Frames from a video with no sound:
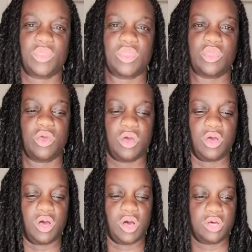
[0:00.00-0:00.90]
Uh, she's
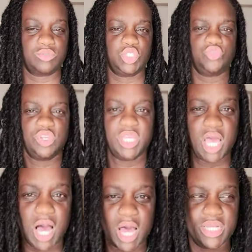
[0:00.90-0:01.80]
really kind.
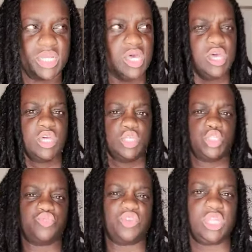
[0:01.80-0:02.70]
She's
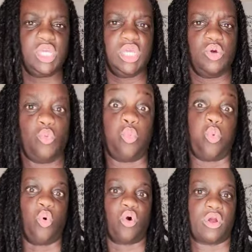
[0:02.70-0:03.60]
really
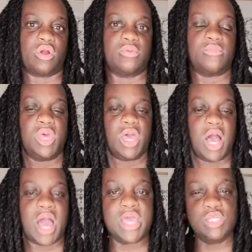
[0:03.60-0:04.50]
warm. I
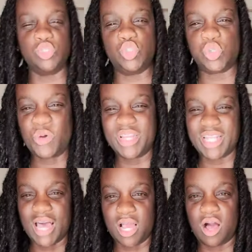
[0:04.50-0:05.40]
enjoyed that
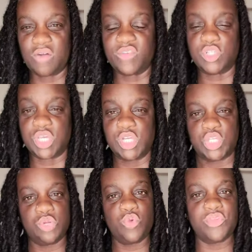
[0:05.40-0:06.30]
conversation with
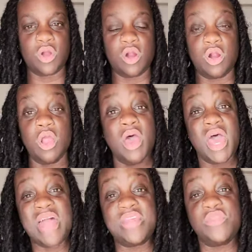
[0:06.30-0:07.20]
her. And then the
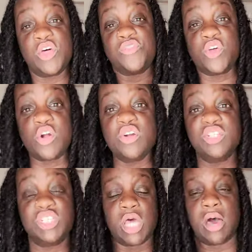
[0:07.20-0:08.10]
third step
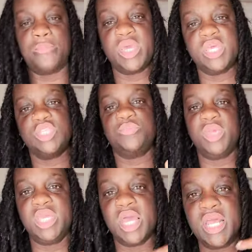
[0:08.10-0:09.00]
is beginning
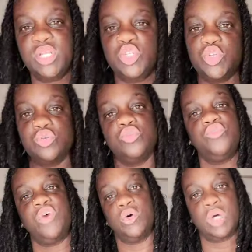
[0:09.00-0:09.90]
to
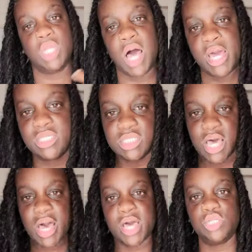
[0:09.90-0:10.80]
vocalize that to
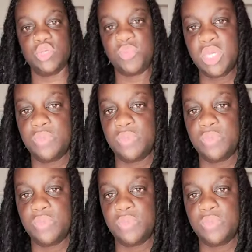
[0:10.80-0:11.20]
people.